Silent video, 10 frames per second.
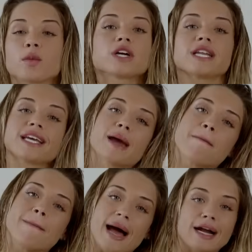we're gonna
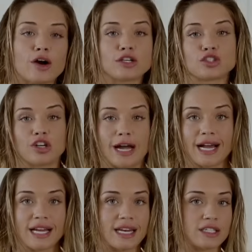get back on
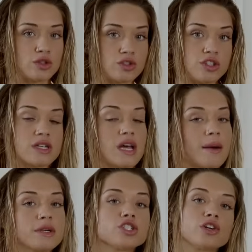track, and I told you guys, I'm
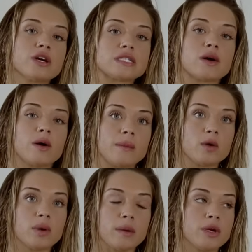gonna show you guys how I meal
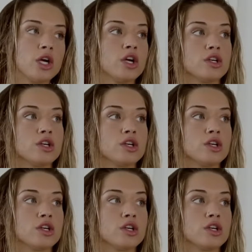prep.